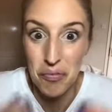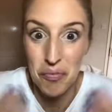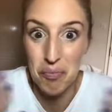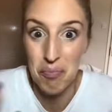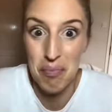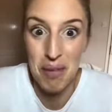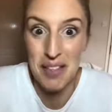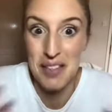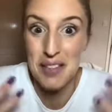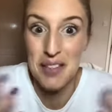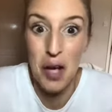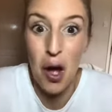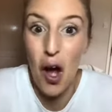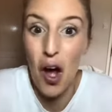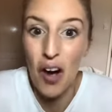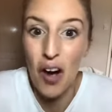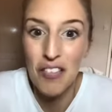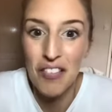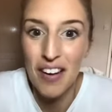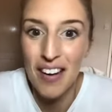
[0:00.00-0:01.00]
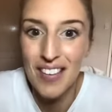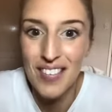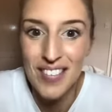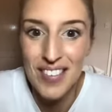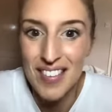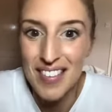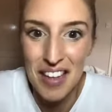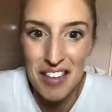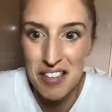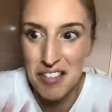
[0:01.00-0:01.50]
mascara
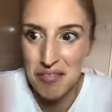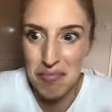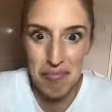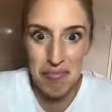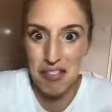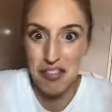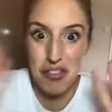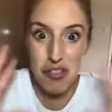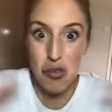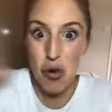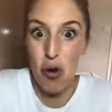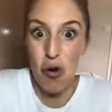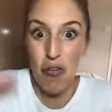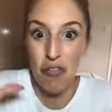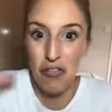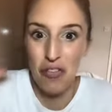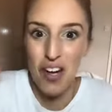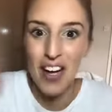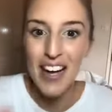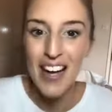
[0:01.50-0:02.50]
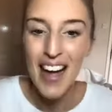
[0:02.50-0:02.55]
and stuff